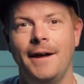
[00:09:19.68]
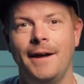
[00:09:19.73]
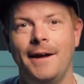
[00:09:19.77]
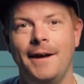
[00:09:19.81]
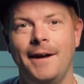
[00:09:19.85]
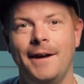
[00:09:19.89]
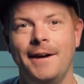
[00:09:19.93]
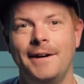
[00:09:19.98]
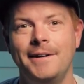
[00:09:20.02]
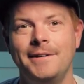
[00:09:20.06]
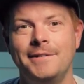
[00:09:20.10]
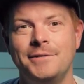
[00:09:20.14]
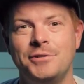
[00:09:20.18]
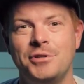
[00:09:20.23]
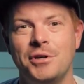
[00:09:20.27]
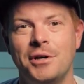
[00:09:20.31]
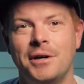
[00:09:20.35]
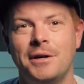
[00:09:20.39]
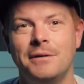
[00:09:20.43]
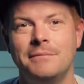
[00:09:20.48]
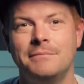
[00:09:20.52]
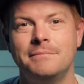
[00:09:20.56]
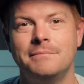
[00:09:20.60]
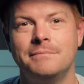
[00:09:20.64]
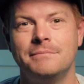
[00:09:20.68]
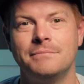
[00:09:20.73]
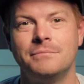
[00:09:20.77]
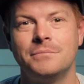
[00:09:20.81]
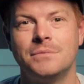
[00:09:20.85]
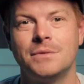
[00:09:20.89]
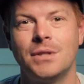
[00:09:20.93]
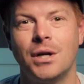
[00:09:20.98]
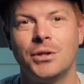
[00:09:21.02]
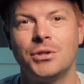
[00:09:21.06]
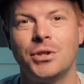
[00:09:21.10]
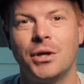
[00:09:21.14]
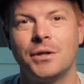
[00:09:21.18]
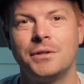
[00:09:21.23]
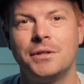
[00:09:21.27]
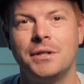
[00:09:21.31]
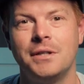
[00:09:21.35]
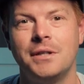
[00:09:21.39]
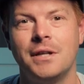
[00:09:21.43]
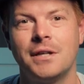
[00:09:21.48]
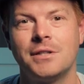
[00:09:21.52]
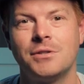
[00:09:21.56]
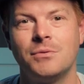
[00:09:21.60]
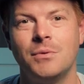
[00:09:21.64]
And um, I'll talk to
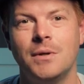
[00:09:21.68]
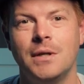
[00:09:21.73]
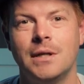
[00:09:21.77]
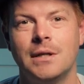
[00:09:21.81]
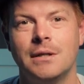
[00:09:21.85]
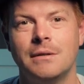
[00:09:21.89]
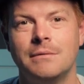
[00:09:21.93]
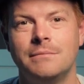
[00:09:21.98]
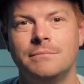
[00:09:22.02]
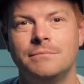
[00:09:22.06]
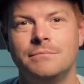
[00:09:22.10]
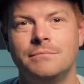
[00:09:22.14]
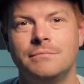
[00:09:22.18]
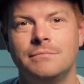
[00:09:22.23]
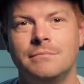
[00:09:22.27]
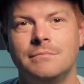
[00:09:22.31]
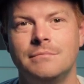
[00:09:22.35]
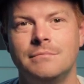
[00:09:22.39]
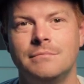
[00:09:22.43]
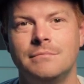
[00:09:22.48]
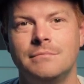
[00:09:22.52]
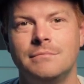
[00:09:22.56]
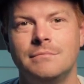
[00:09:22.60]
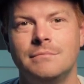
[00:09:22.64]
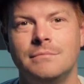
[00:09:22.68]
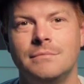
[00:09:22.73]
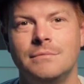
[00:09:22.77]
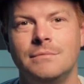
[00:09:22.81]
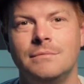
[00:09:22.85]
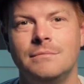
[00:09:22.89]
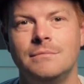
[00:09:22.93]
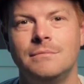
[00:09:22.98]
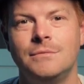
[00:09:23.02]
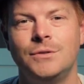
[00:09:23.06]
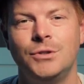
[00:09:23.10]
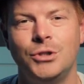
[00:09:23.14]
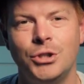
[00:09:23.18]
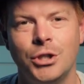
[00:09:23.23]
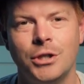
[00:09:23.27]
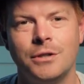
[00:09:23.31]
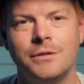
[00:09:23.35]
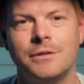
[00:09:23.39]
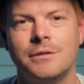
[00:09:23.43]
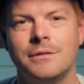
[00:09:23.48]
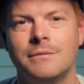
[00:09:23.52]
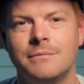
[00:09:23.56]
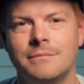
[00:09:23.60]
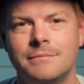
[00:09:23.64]
you next week.
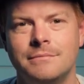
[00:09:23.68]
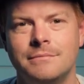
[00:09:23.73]
Cheers.